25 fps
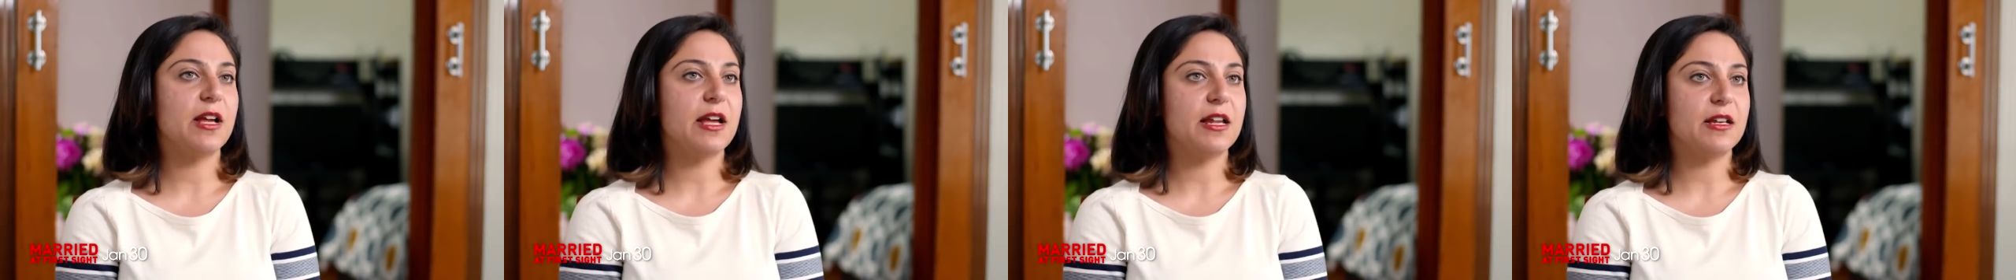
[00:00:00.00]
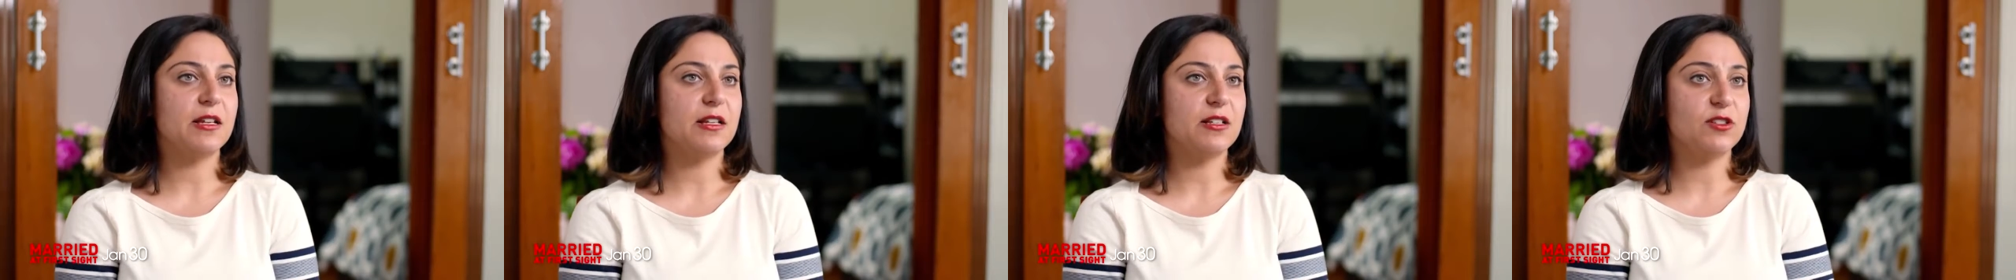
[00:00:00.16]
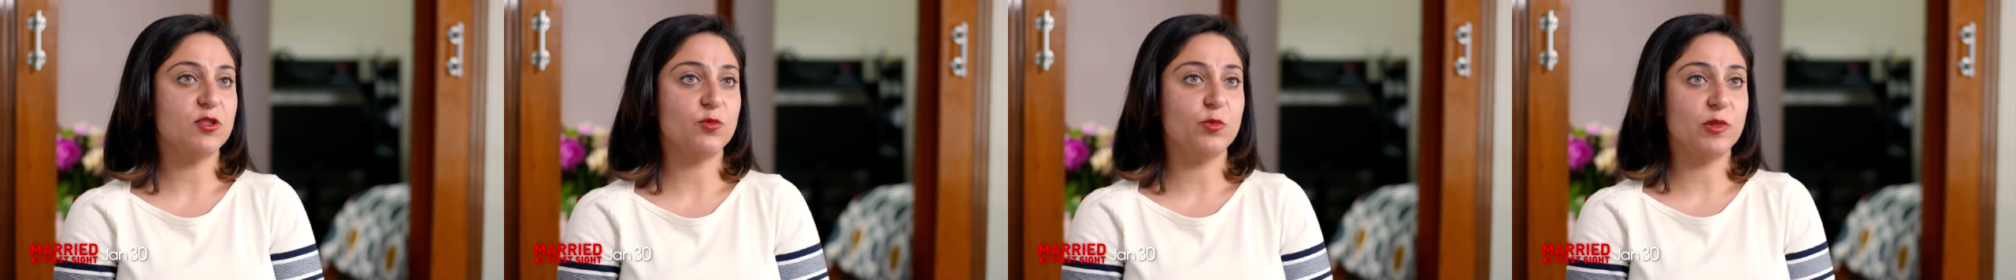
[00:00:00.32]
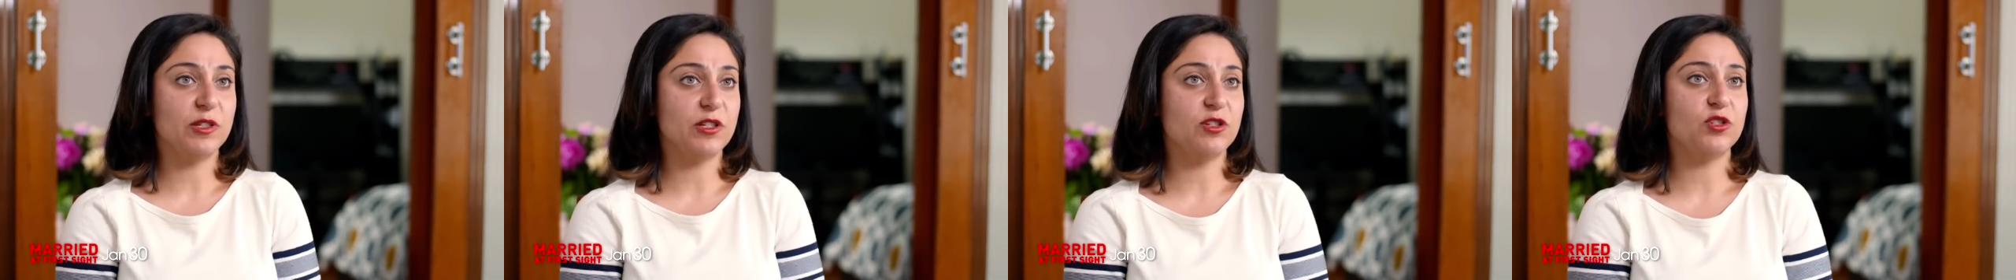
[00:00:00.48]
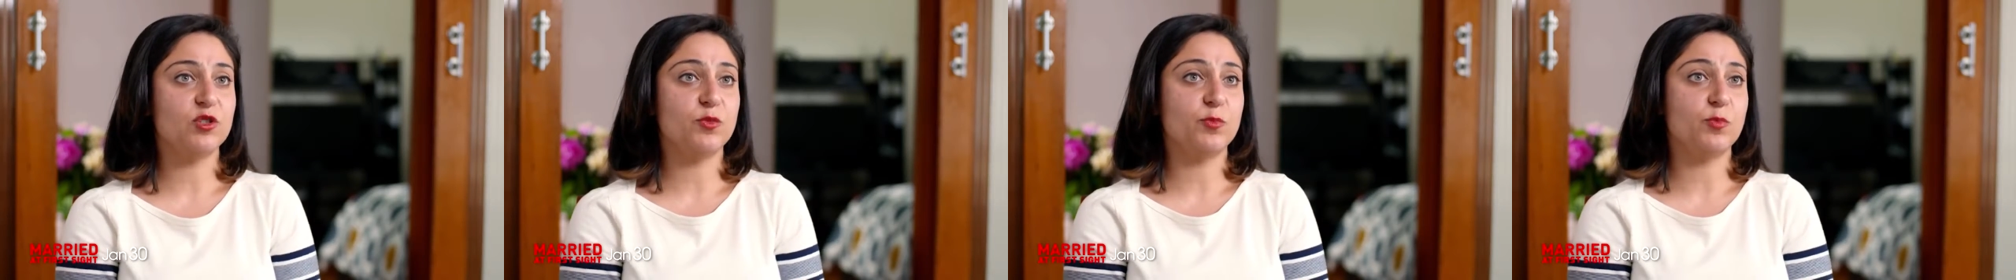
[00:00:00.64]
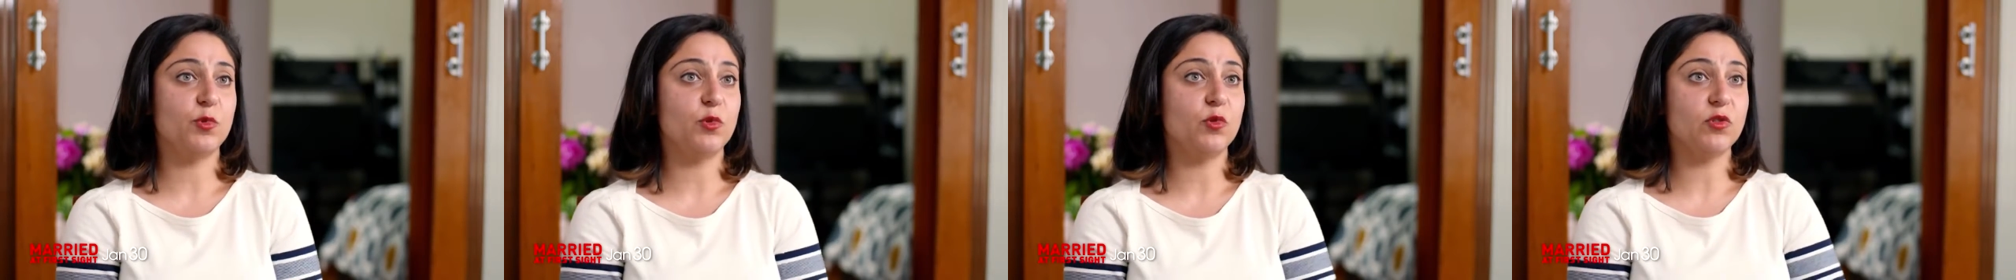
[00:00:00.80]
and is willing
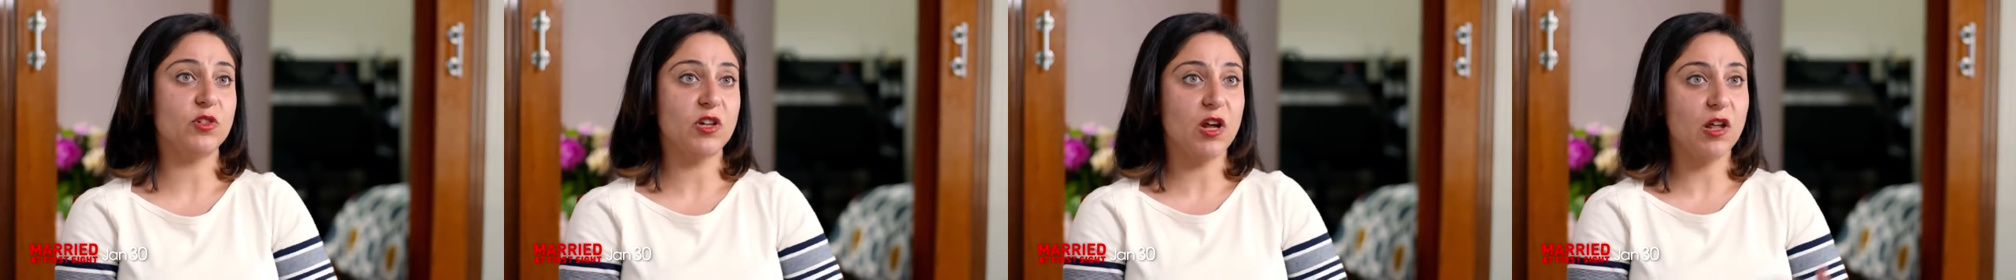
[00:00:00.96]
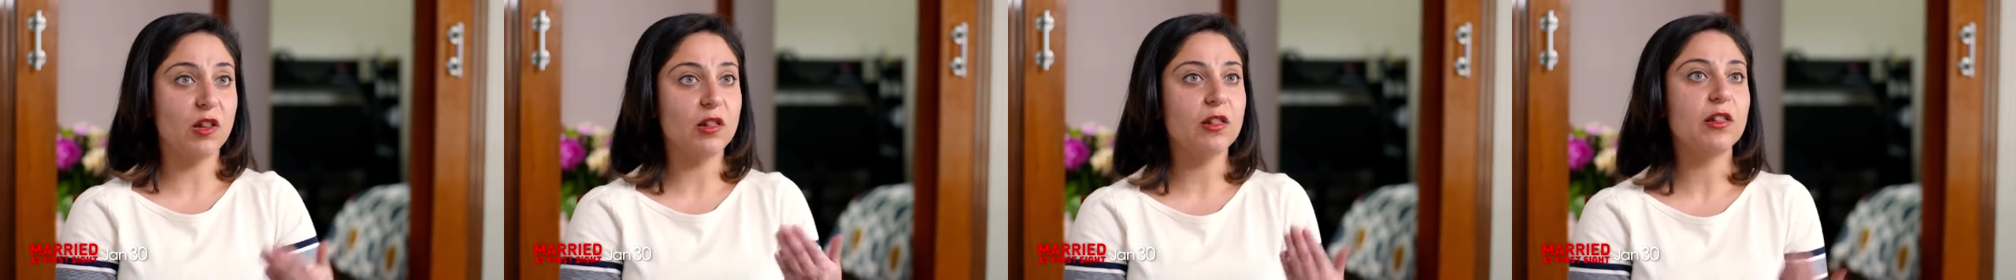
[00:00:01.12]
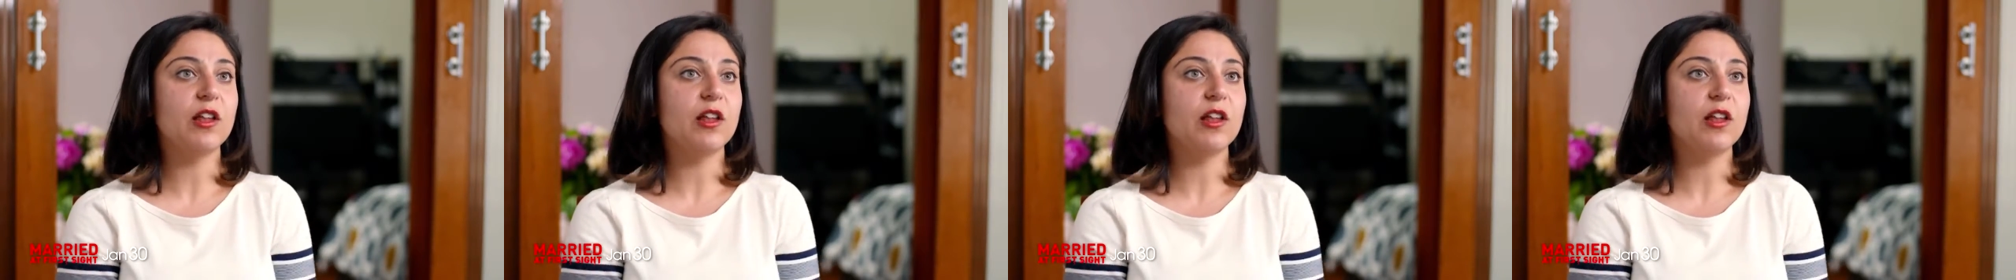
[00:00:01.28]
to put a